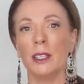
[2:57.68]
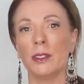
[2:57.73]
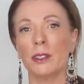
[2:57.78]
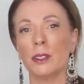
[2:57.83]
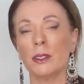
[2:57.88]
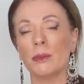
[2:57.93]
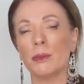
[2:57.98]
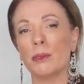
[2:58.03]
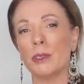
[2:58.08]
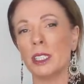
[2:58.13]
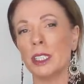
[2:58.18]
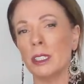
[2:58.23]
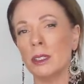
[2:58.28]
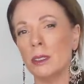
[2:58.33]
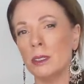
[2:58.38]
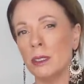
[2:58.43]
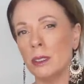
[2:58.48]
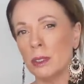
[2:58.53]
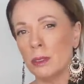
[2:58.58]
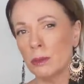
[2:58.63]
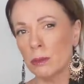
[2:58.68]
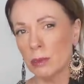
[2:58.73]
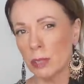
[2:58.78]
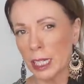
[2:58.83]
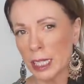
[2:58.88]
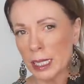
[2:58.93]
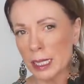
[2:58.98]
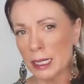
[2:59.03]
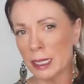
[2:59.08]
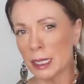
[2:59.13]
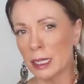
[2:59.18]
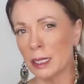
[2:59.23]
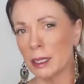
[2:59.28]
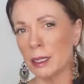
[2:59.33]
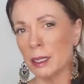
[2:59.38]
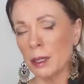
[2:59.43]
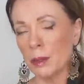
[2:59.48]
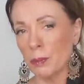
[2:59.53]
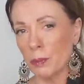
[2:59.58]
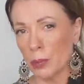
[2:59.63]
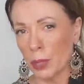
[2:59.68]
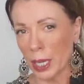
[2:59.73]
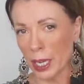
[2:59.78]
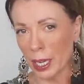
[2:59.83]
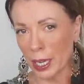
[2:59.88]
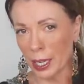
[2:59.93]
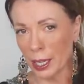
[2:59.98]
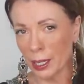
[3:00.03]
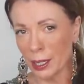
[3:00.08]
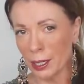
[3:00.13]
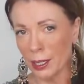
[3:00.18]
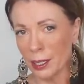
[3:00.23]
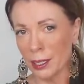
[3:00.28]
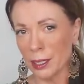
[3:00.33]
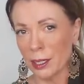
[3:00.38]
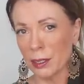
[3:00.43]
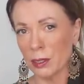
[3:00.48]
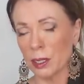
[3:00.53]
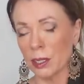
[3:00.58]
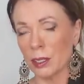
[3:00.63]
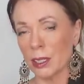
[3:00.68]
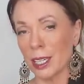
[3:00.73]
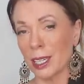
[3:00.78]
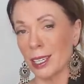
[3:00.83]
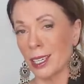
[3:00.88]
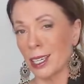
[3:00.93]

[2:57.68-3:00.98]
The real reason being that they